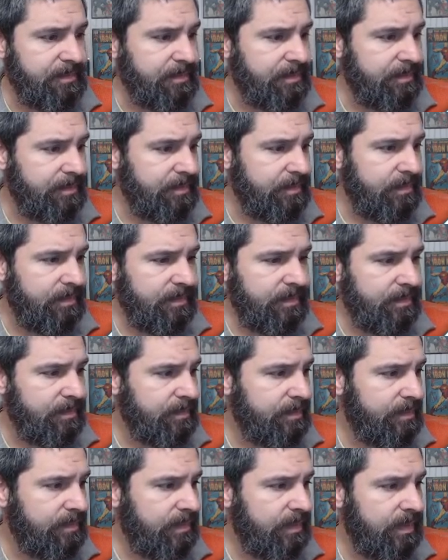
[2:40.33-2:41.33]

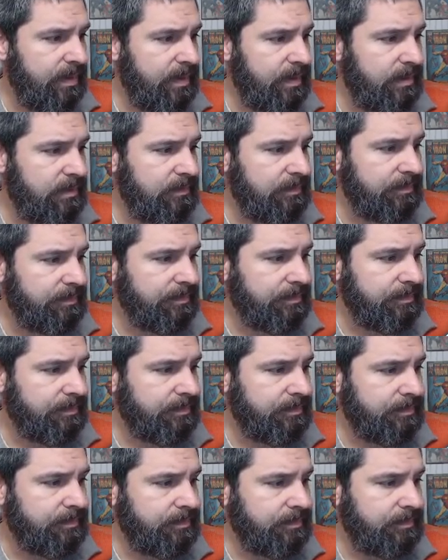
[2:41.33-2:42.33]

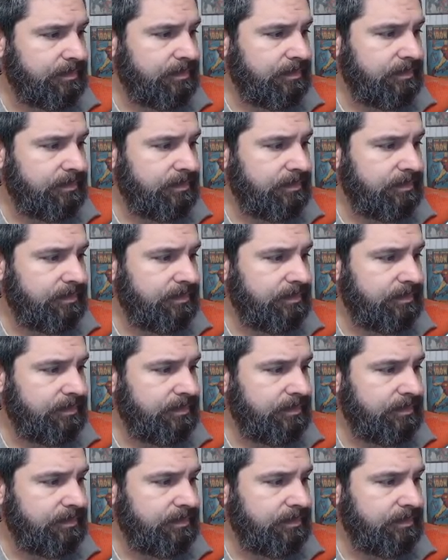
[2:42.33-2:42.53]
Nobody speaks.